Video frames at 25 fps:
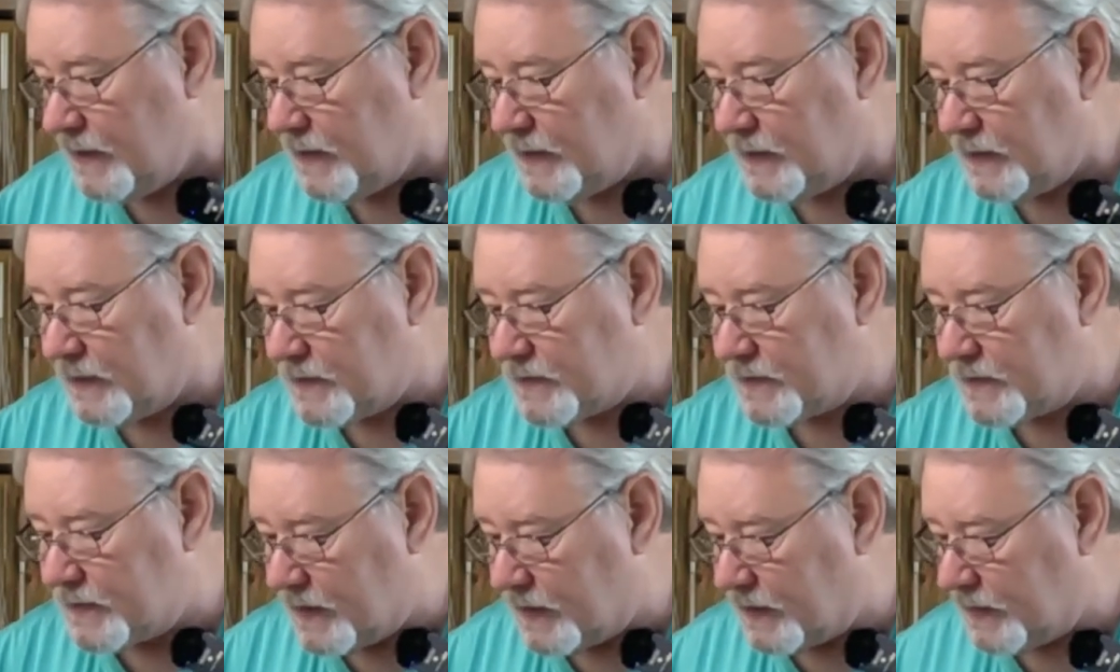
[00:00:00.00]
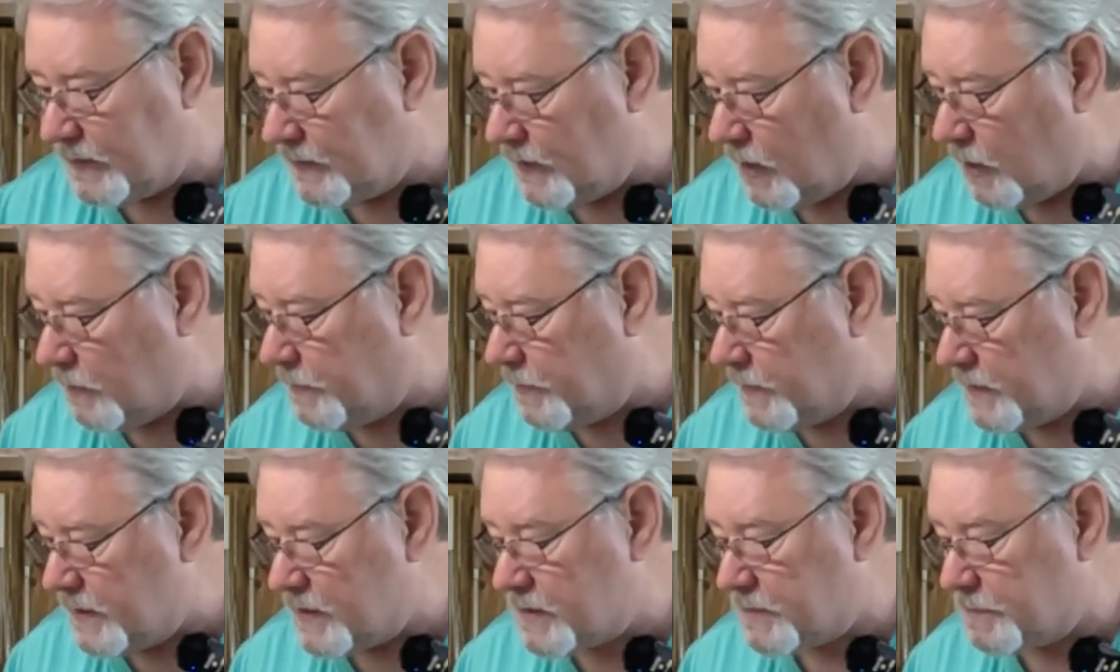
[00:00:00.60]
Let's
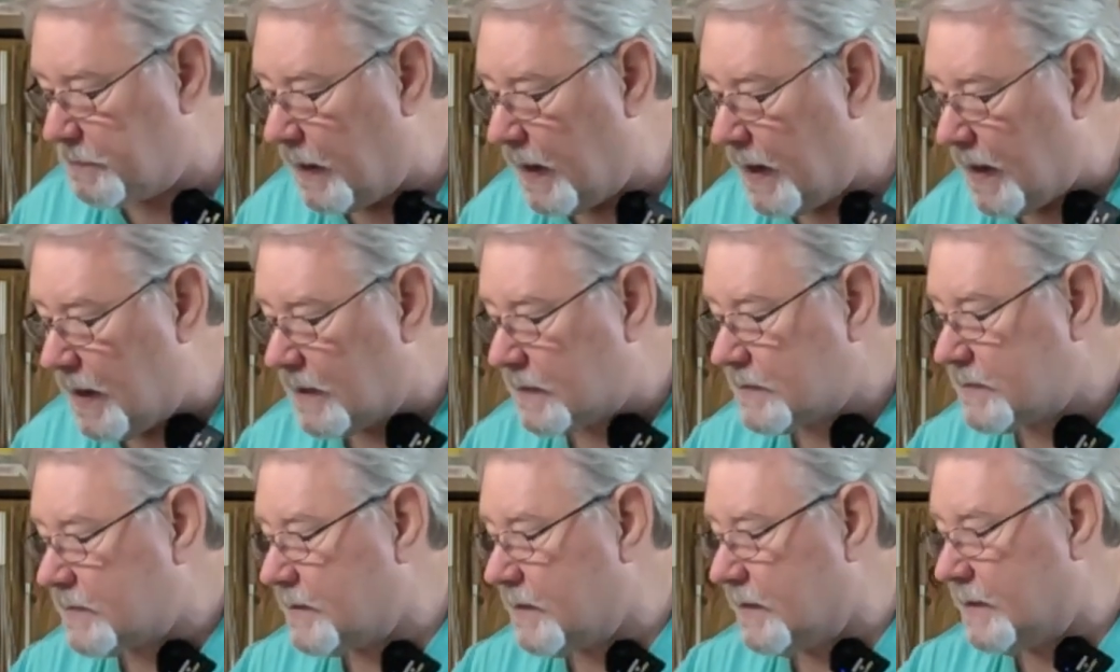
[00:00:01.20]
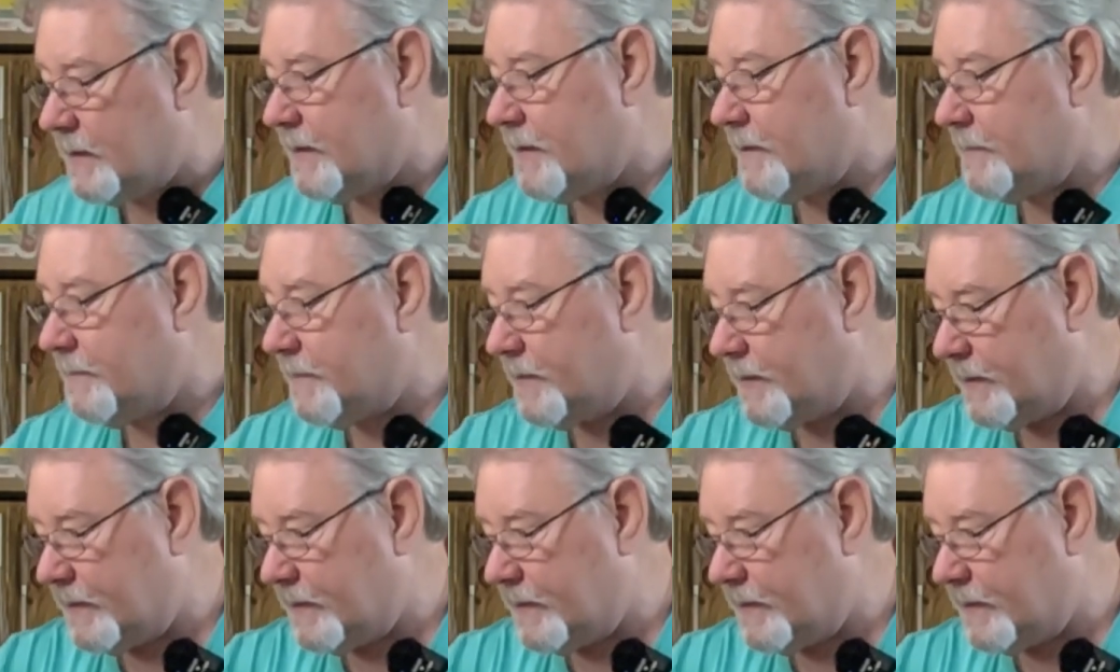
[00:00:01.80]
open this box up.